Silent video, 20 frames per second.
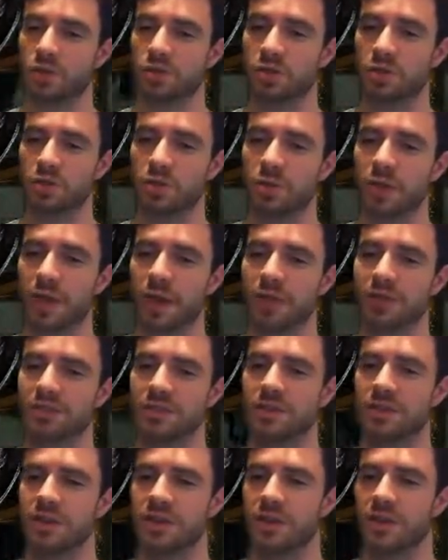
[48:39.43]
do that.
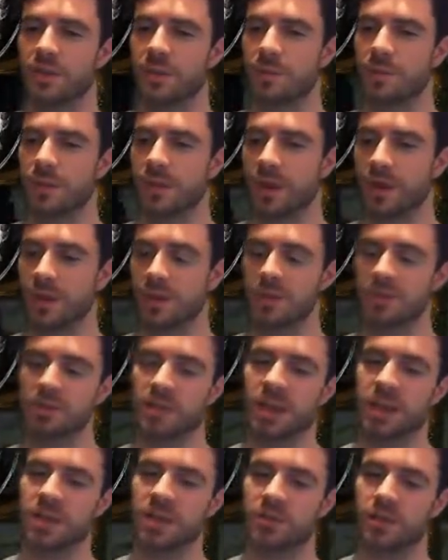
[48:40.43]
I'd
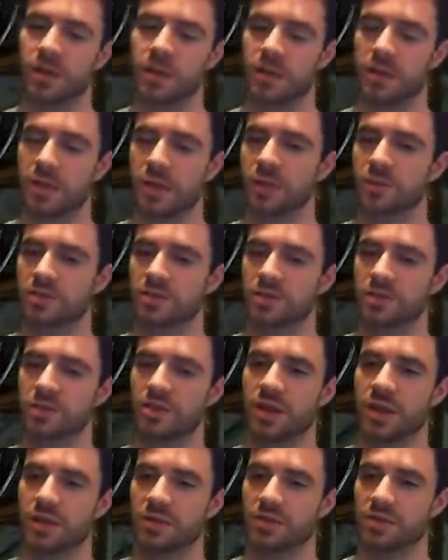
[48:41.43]
understand if I had thousands and
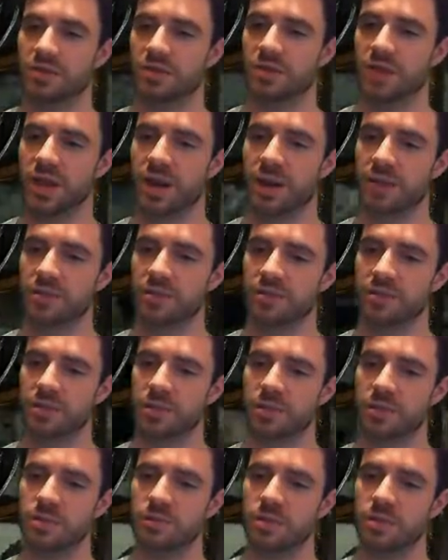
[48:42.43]
thousands and thousands of
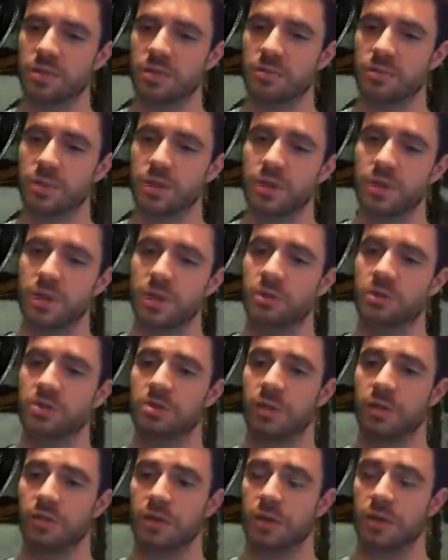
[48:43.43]
YouTube followers, but I don't.
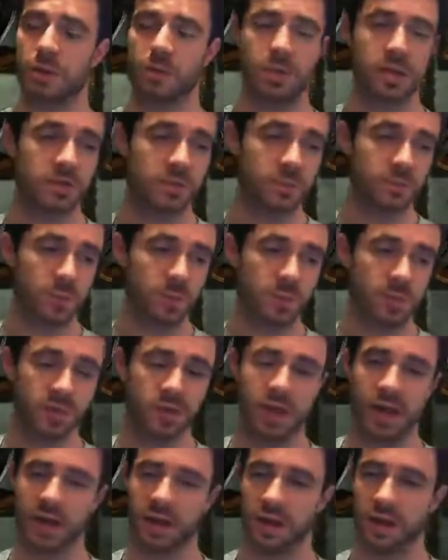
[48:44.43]
So every comment is
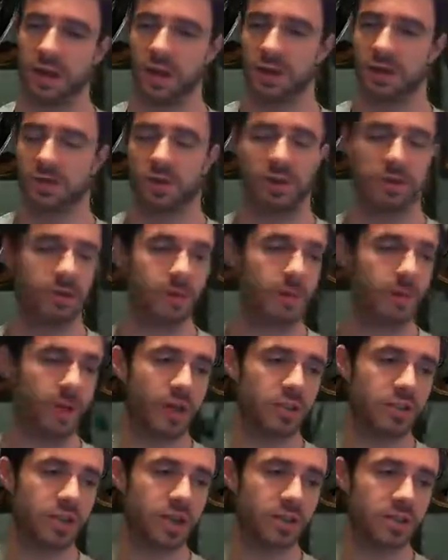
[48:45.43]
important and I like trying to reply
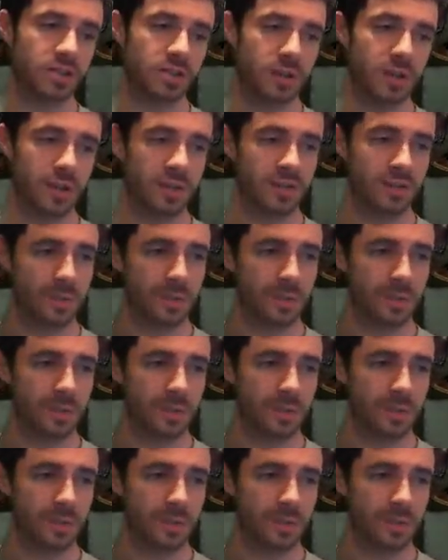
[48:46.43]
and chat to you guys.